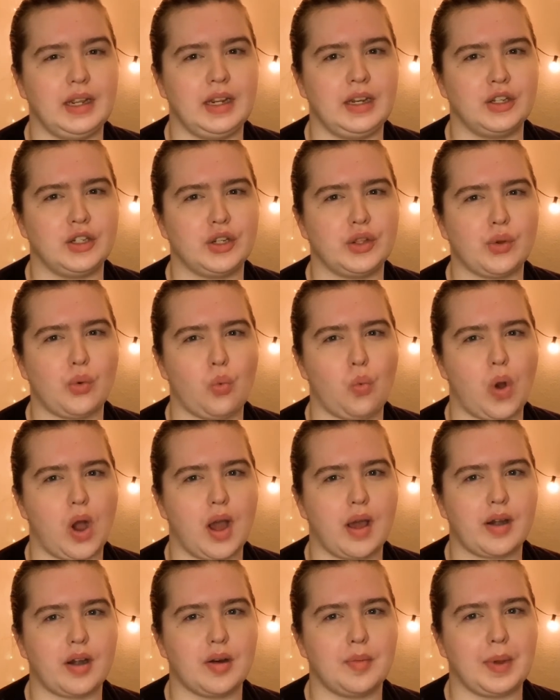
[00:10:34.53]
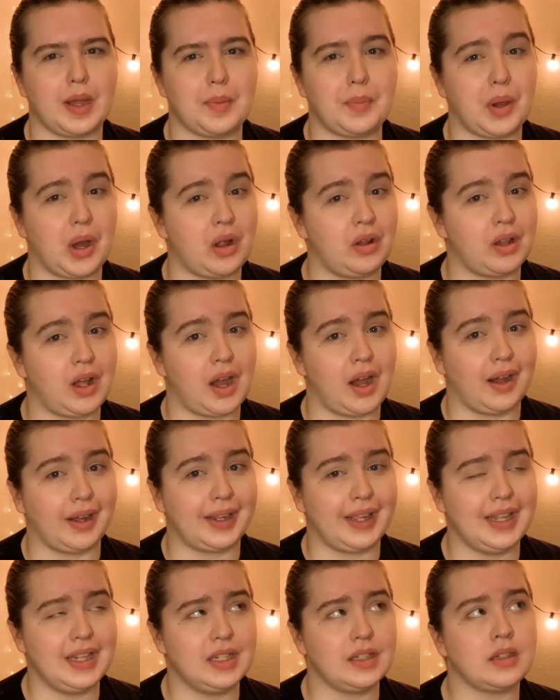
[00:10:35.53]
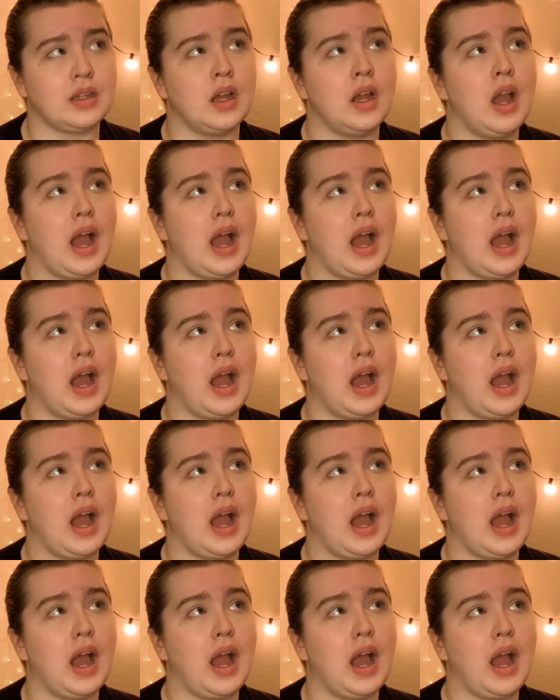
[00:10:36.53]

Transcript: Into the Water by Paula Hawkins.